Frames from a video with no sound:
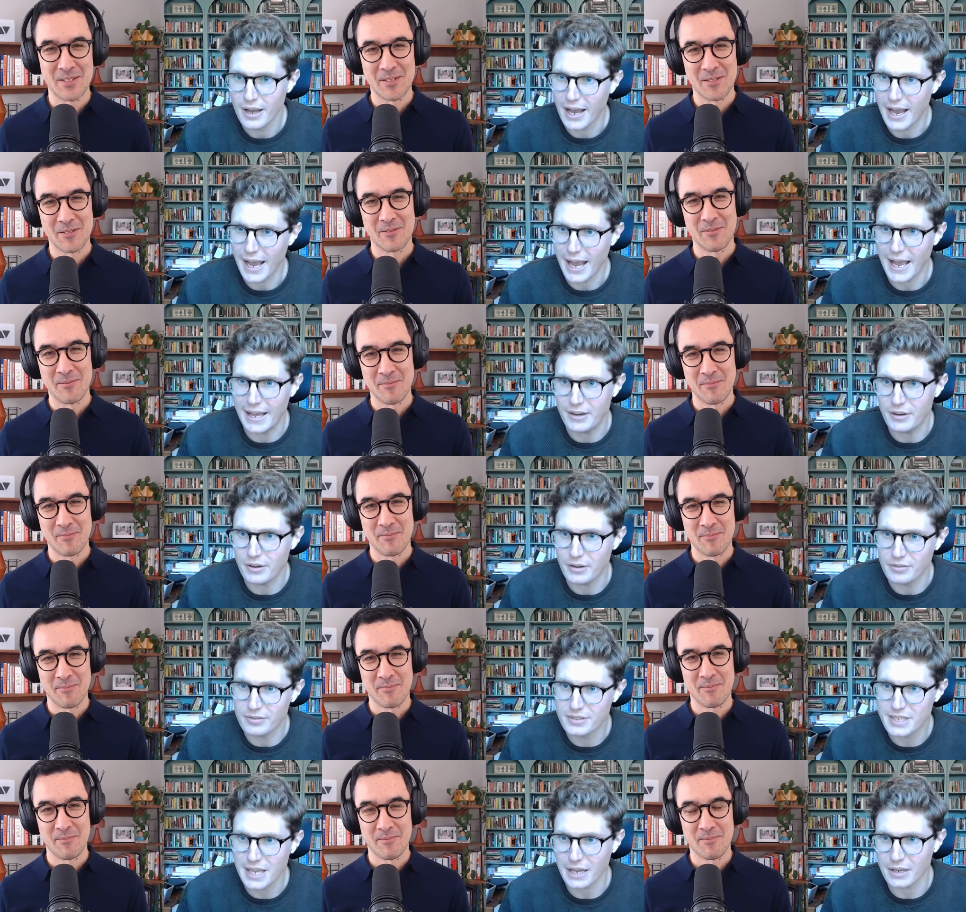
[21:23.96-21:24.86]
Speaker 1: head
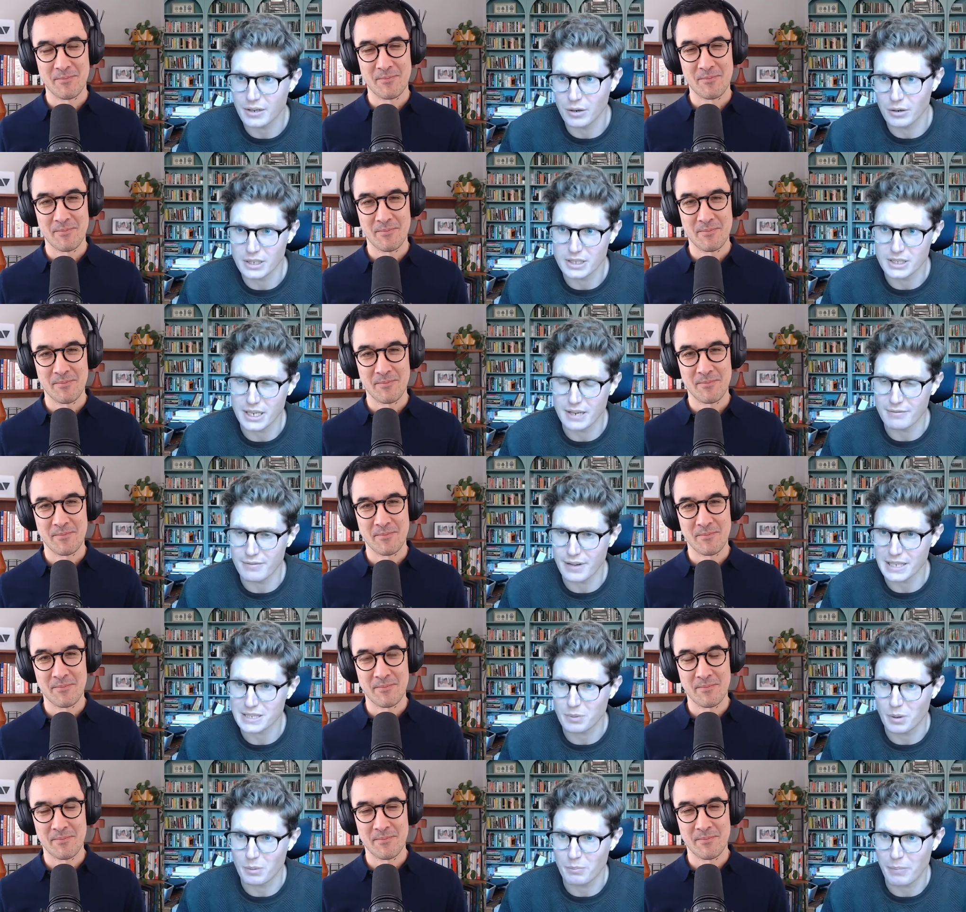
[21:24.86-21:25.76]
of technology
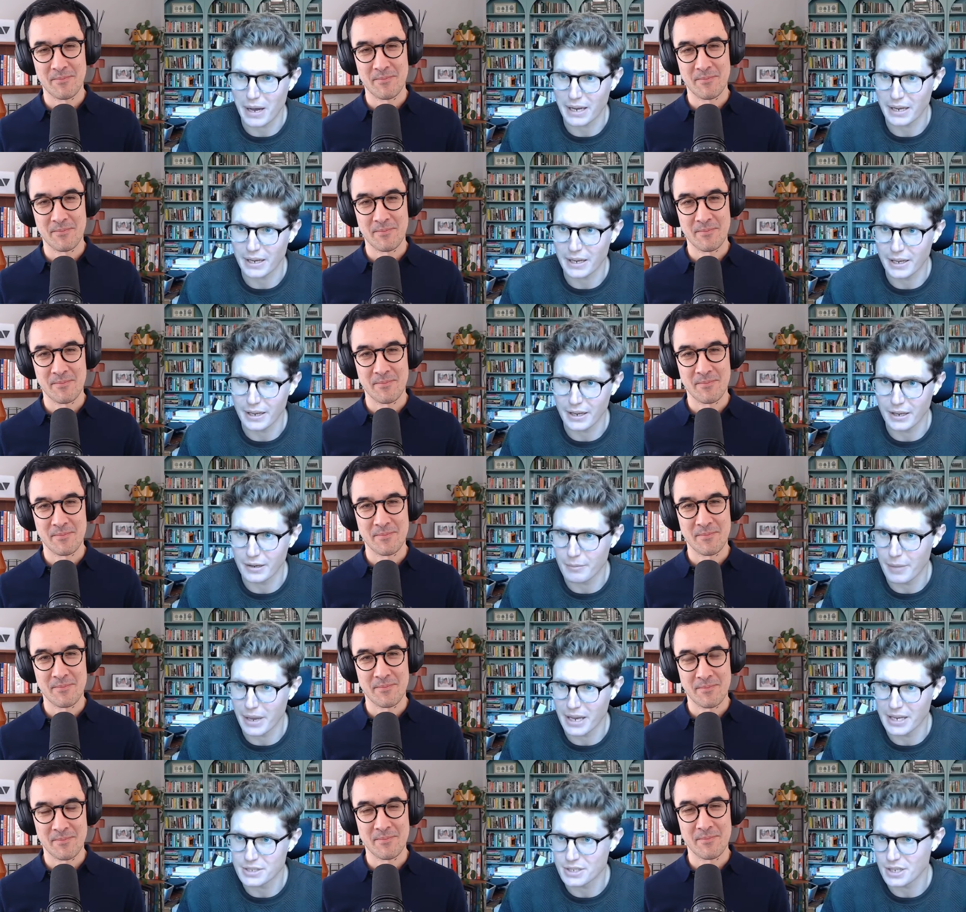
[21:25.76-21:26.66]
investment banking at a
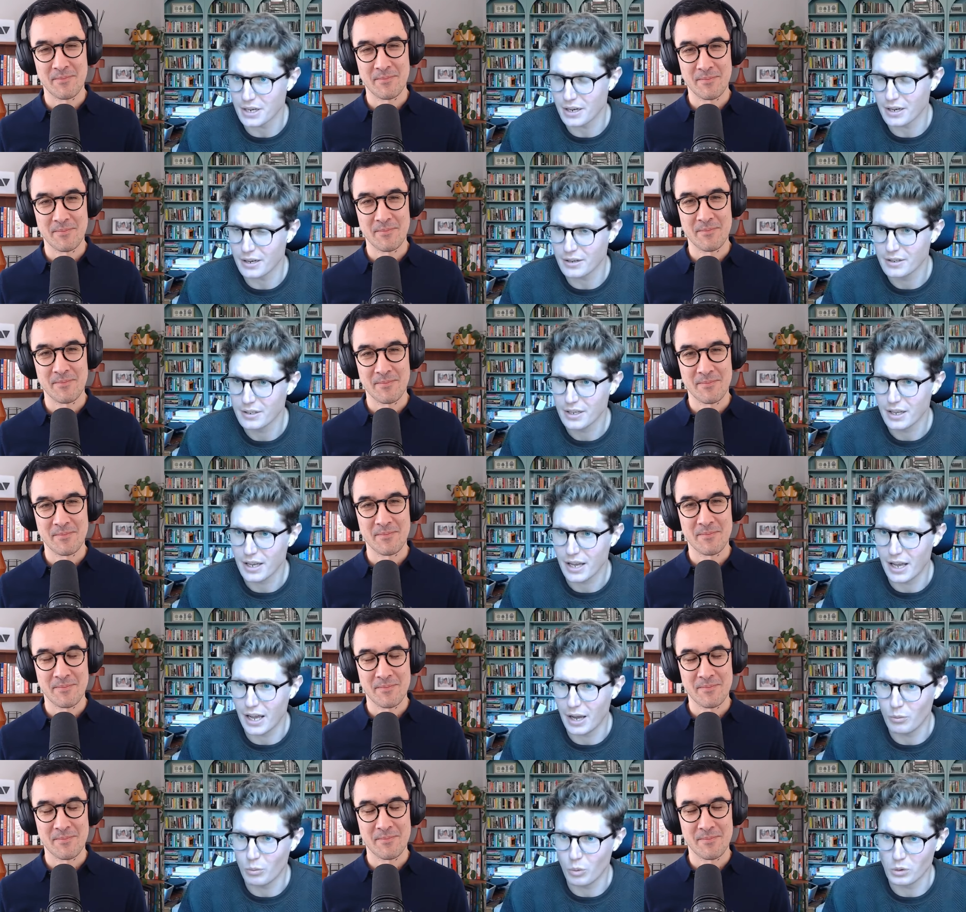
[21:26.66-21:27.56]
major
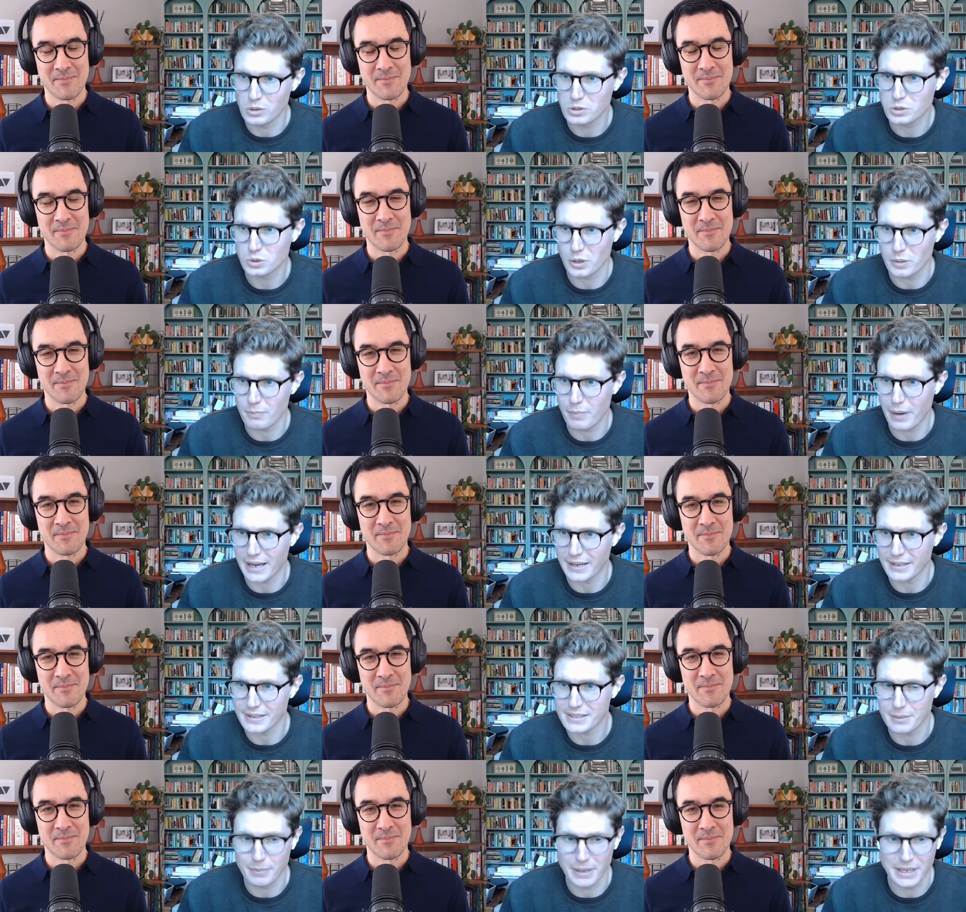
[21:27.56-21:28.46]
Wall Street
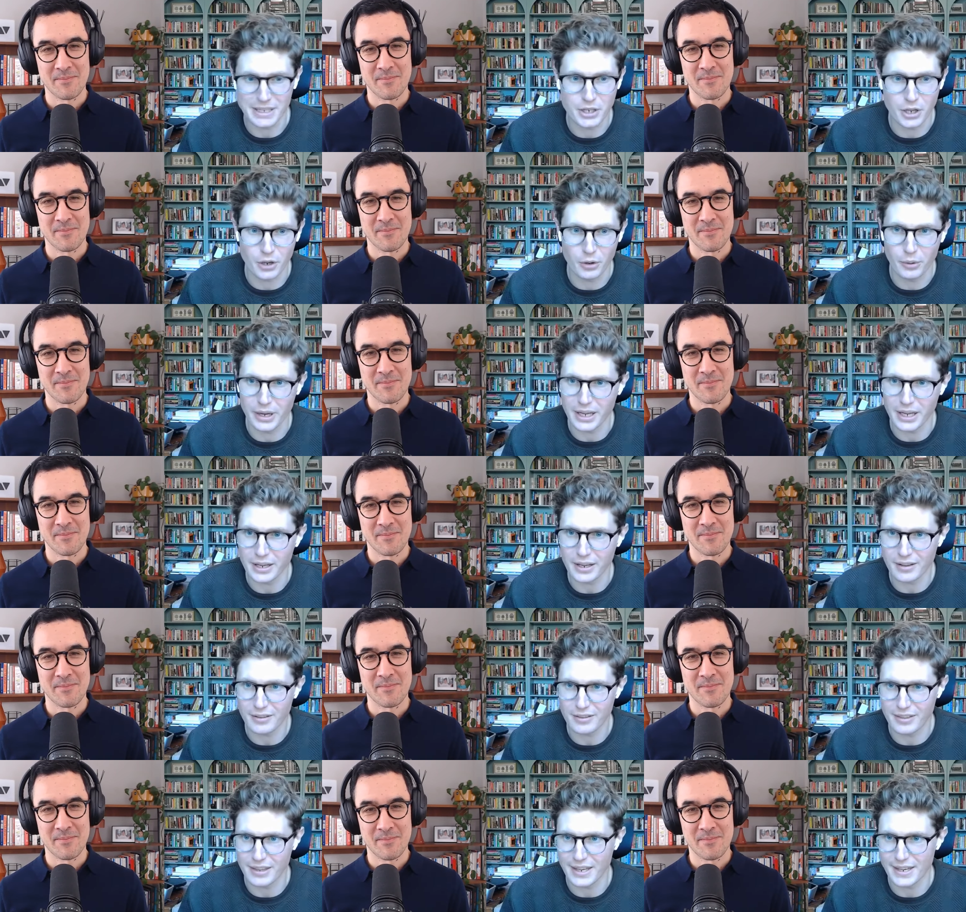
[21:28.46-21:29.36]
bank to be doing
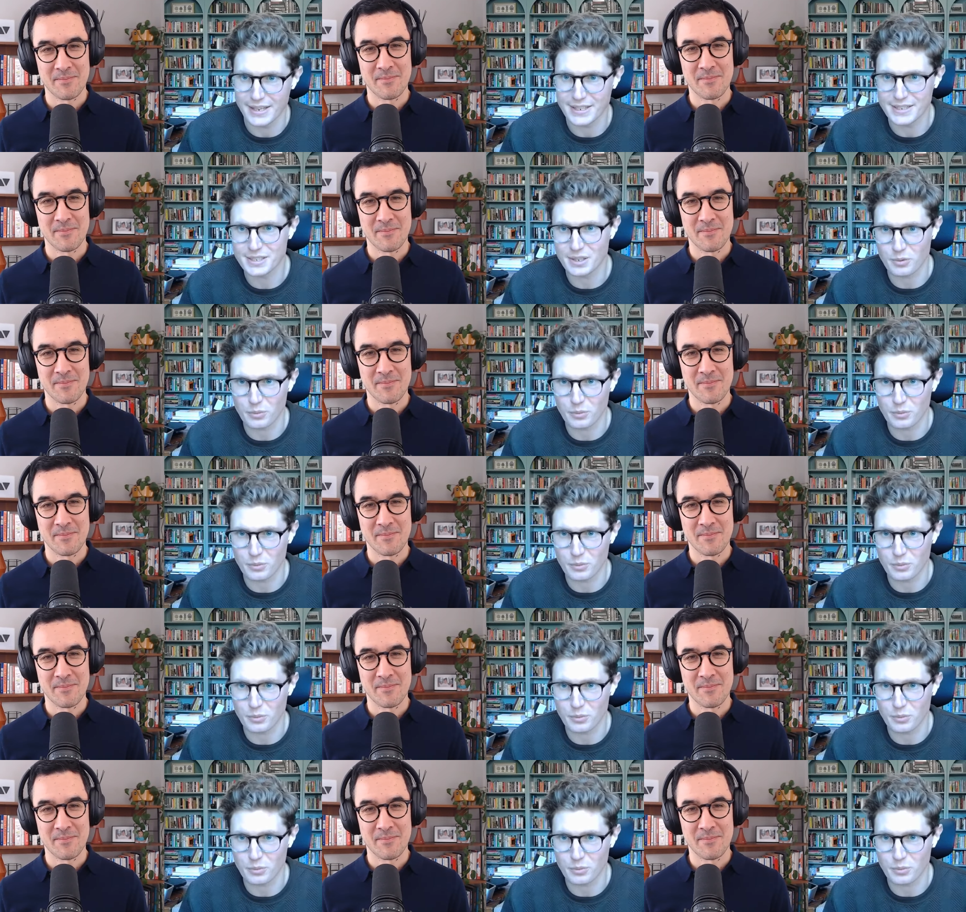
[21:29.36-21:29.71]
these